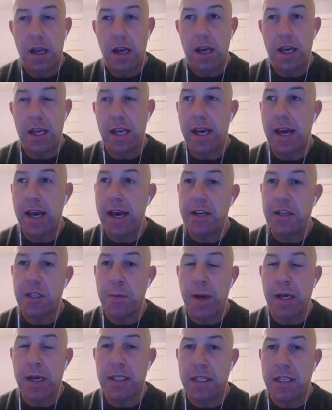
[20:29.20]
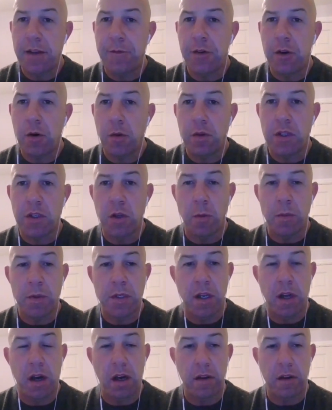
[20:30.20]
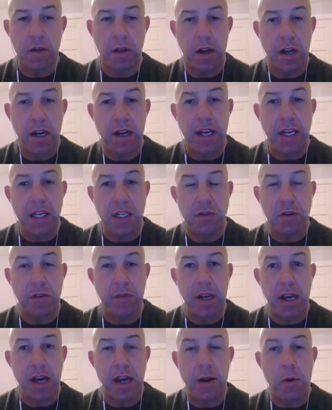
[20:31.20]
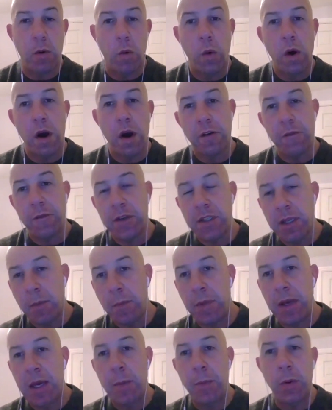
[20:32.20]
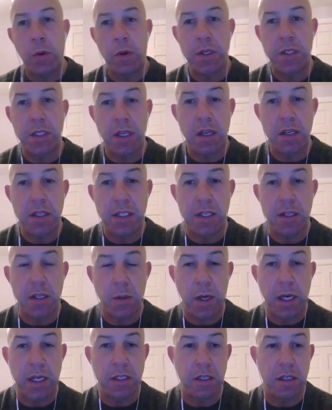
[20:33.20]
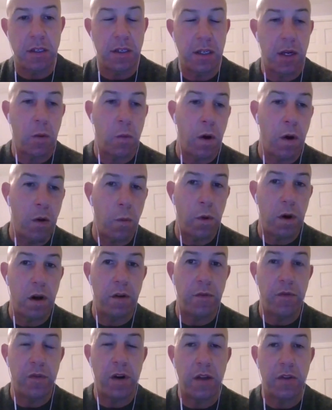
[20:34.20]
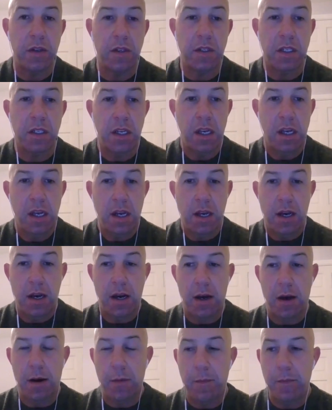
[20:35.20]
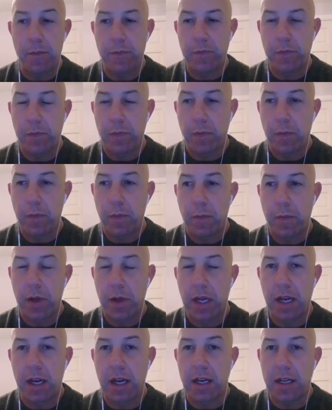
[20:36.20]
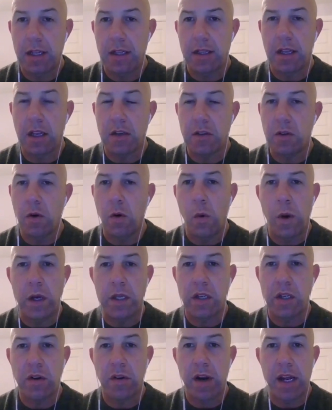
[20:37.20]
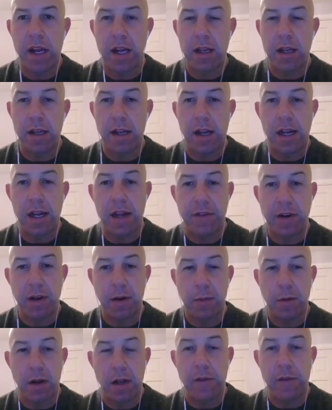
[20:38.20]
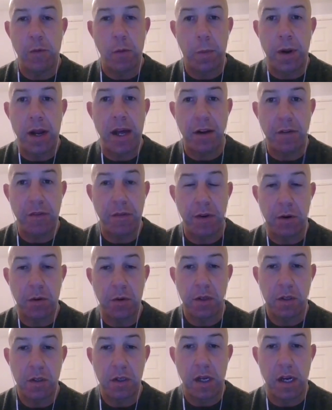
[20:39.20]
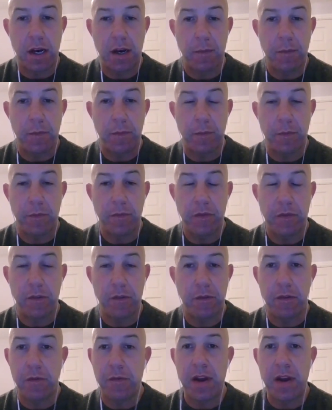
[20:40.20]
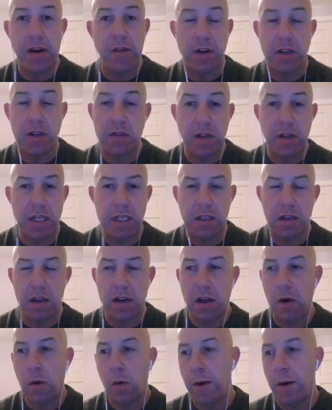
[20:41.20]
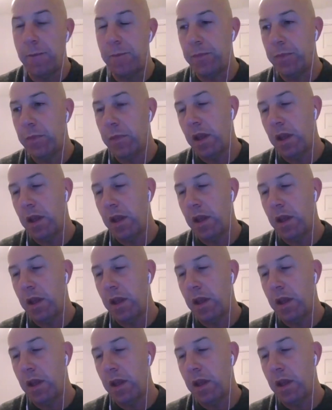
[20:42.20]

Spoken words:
yeah, it just makes it difficult, the stop-start kind of nature of it. And it will work for some people in certain situations and it won't work for others. And it doesn't always create a level playing field for various reasons. I know